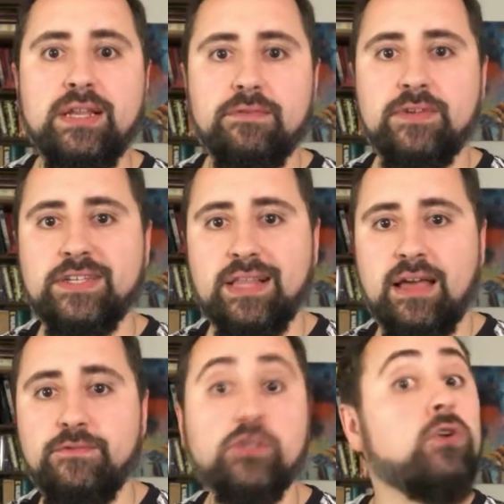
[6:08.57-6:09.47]
lived his
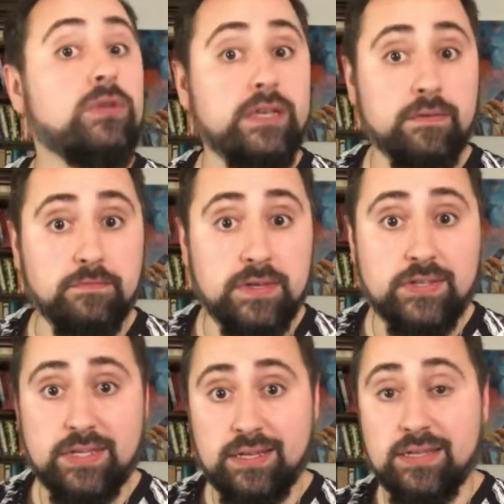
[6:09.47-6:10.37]
life totally
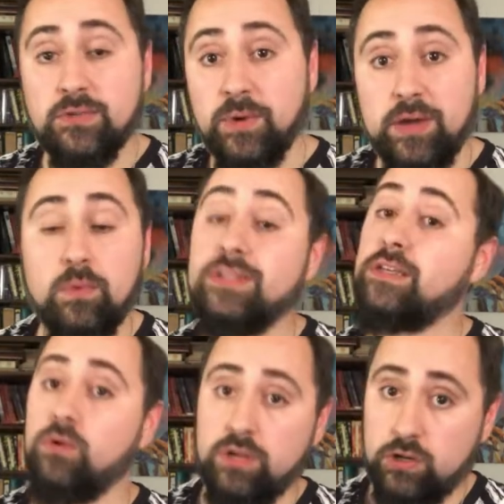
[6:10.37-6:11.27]
convinced that his way was
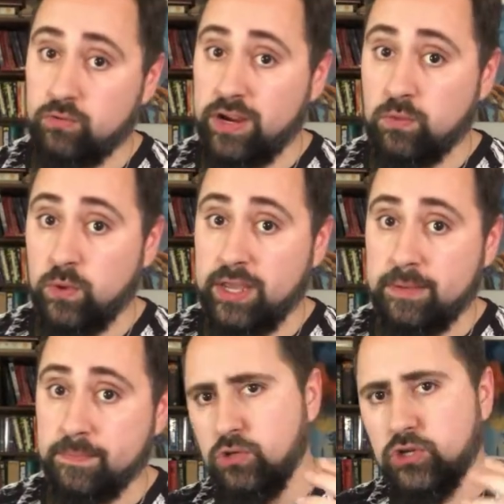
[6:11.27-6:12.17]
the only correct way.
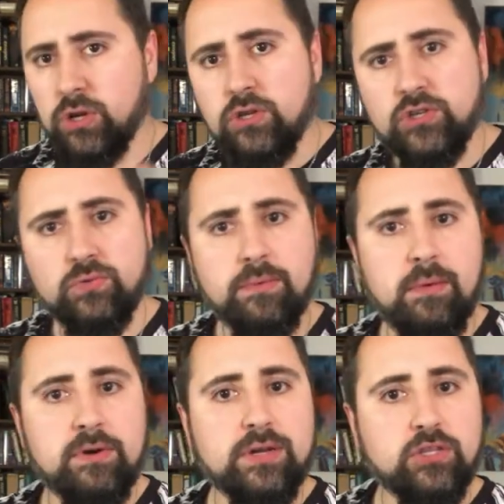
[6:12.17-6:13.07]
You should also
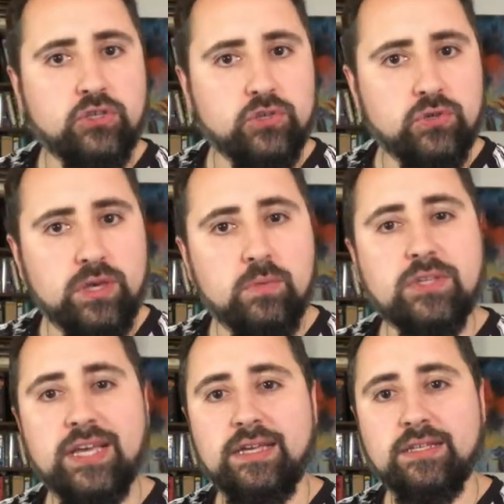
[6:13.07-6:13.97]
remember that Suzuki
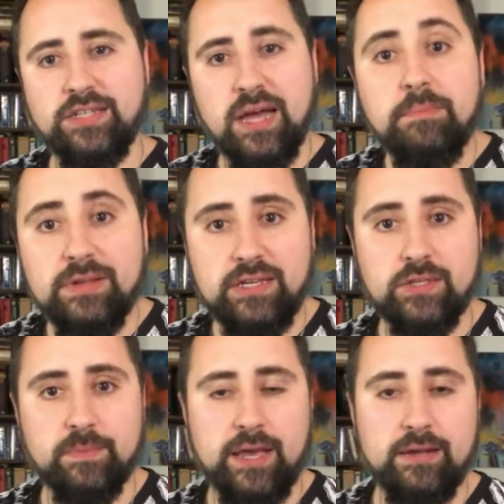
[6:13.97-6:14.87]
was a
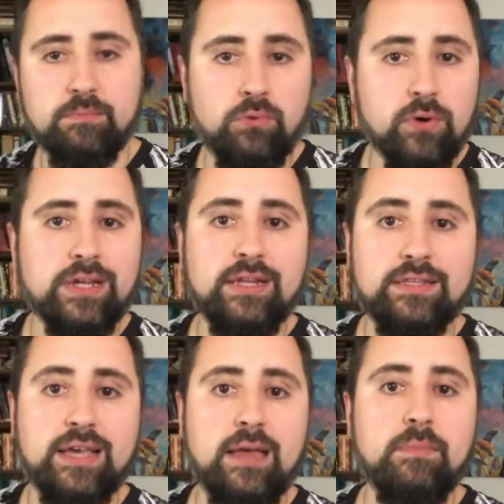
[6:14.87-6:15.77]
Japanese man born in a
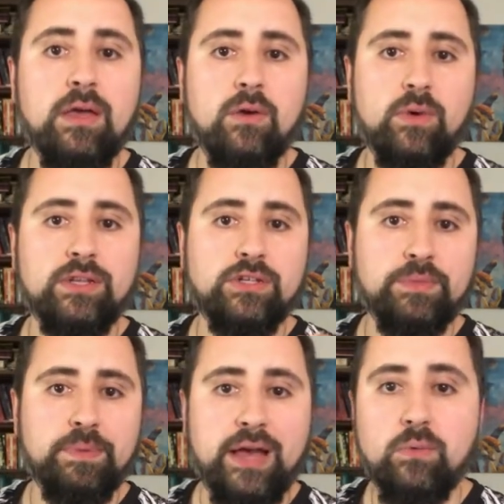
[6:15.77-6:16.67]
time when
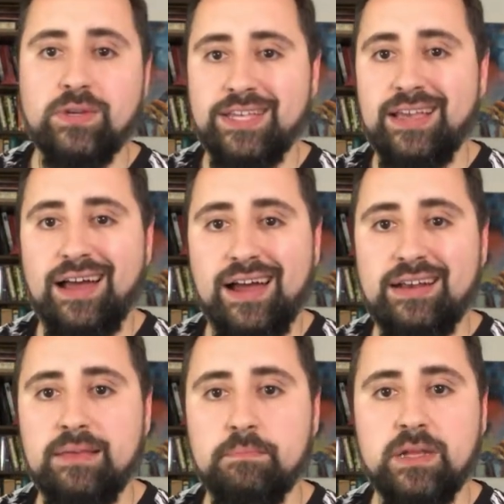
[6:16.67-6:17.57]
Japan was a
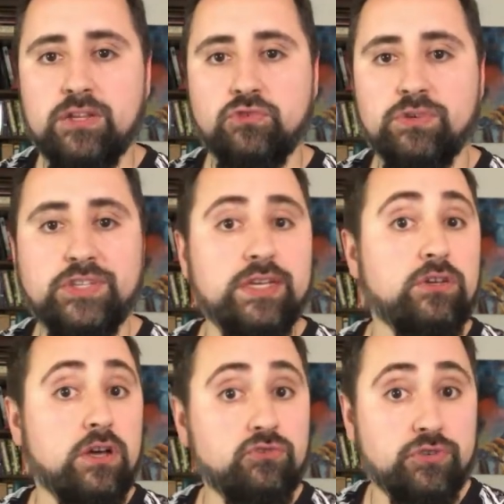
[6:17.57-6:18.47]
highly militaristic
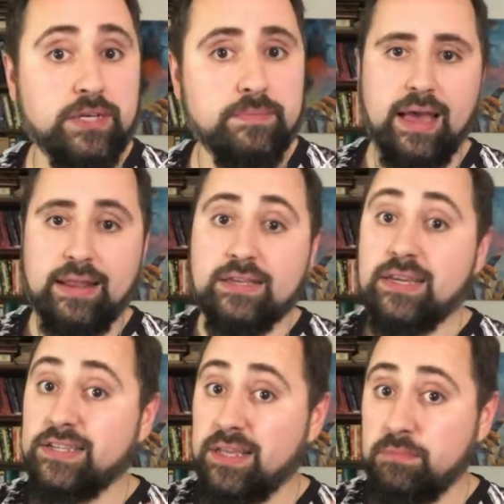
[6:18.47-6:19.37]
country. And as
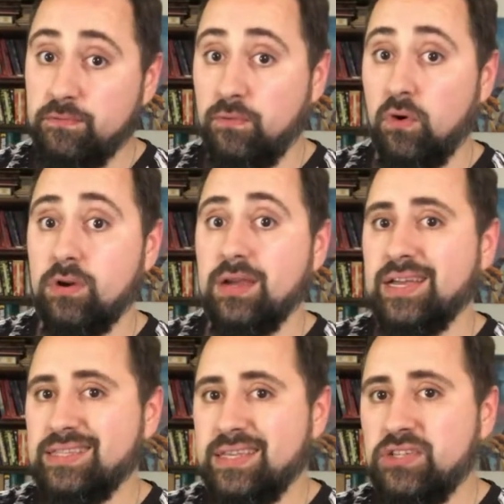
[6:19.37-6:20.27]
I said before,
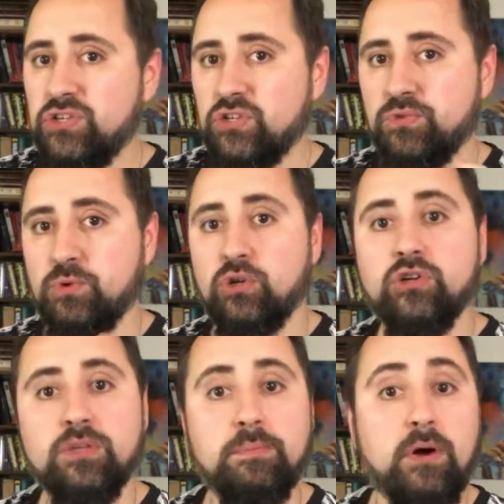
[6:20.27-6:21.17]
teachers were
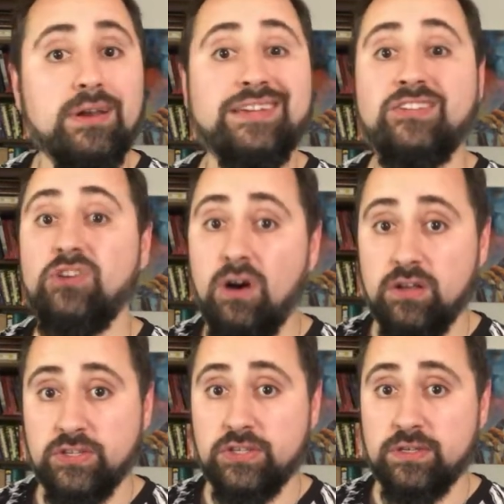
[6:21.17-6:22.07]
looked upon as
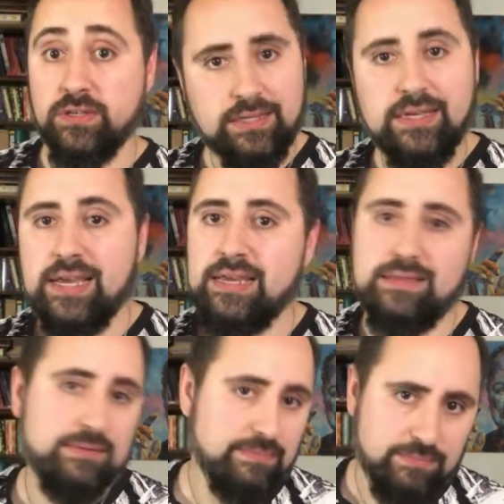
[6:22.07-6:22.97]
gods. Today,